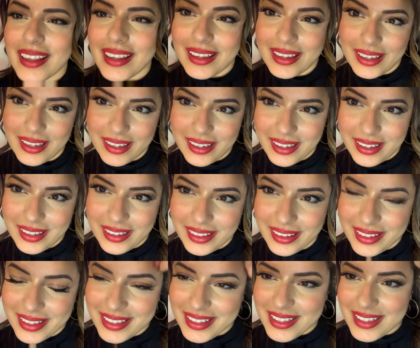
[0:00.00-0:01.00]
and
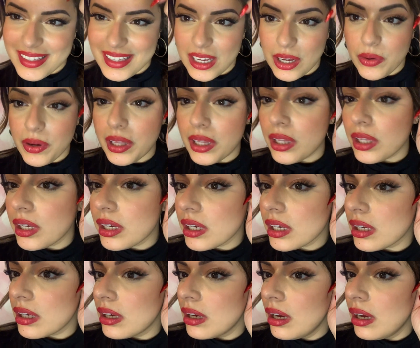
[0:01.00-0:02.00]
this is how I
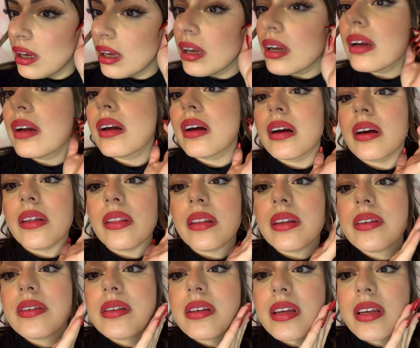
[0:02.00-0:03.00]
look.
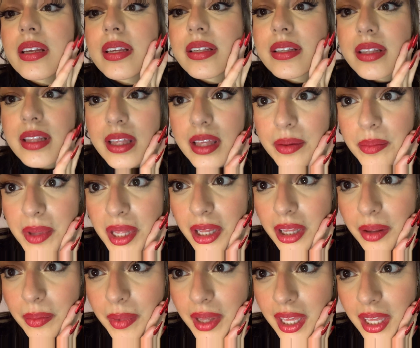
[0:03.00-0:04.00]
This is the
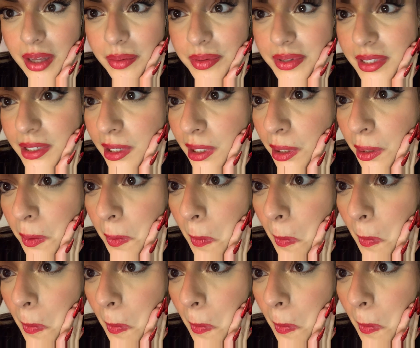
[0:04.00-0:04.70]
milk makeup side.